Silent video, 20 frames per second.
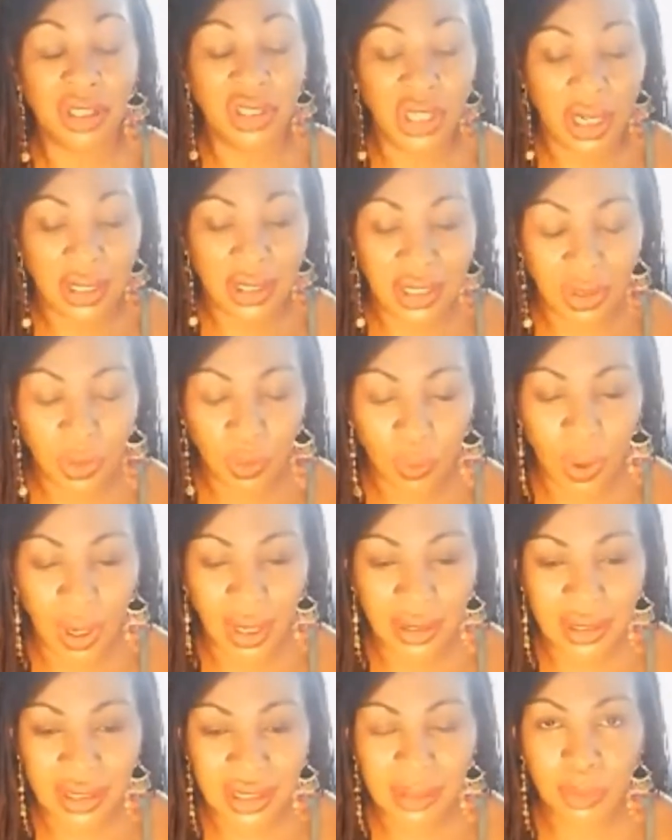By
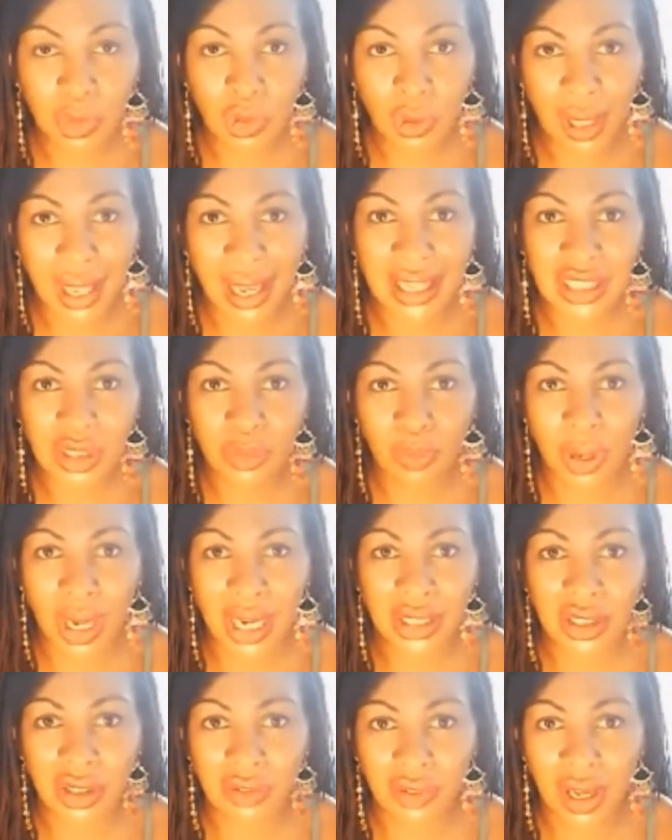changing one small
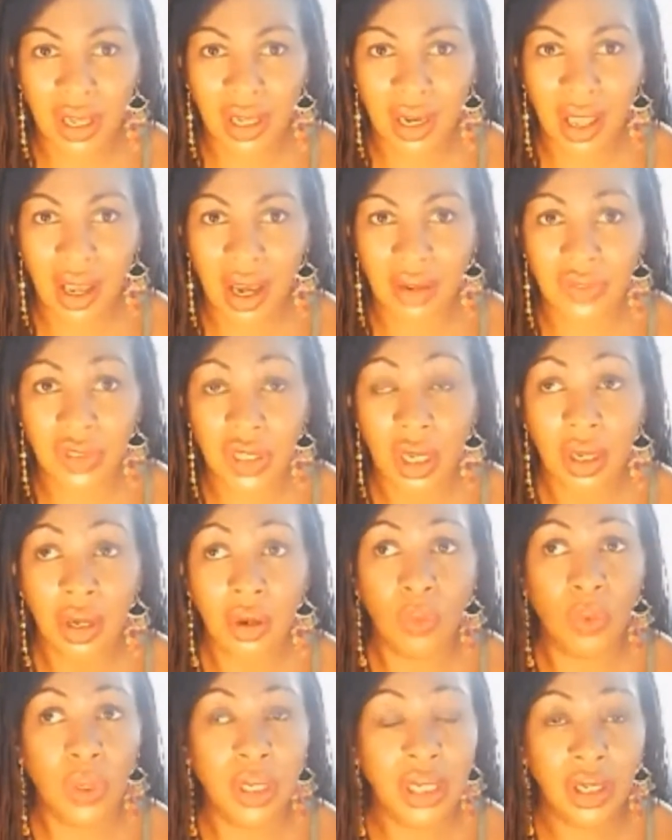aspect of our lives,